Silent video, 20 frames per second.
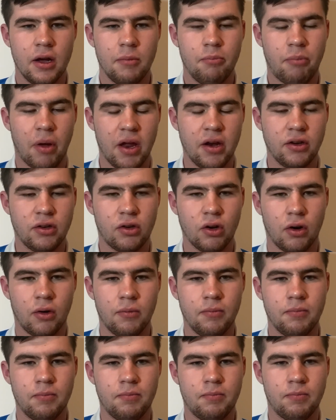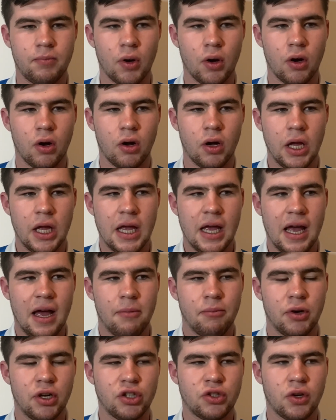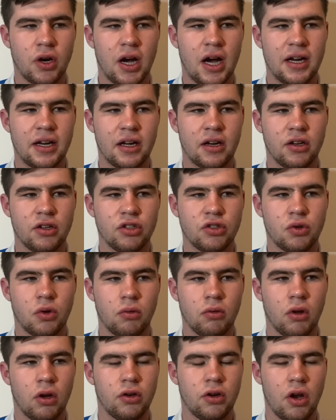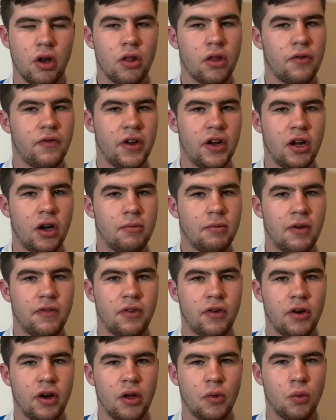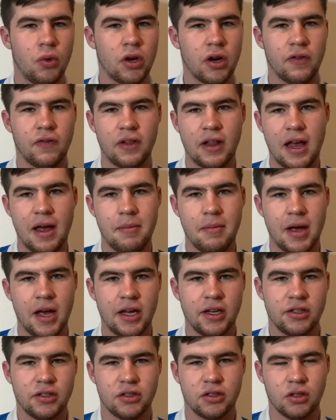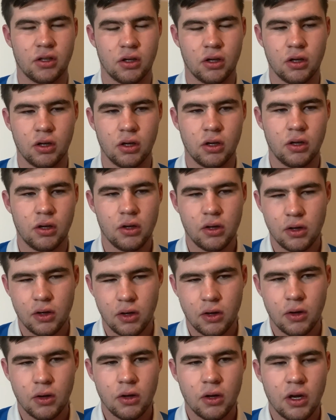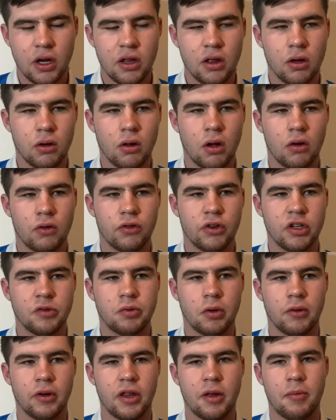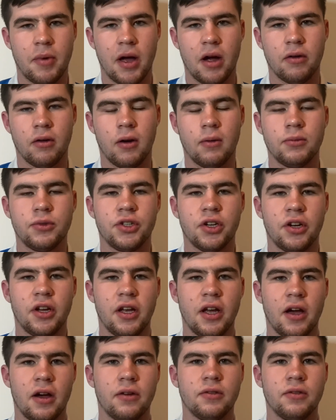Bit dumb, but pretty sure had I gone to upload another video on my phone, it wouldn't have let me. So in the long run, it's probably the better option here.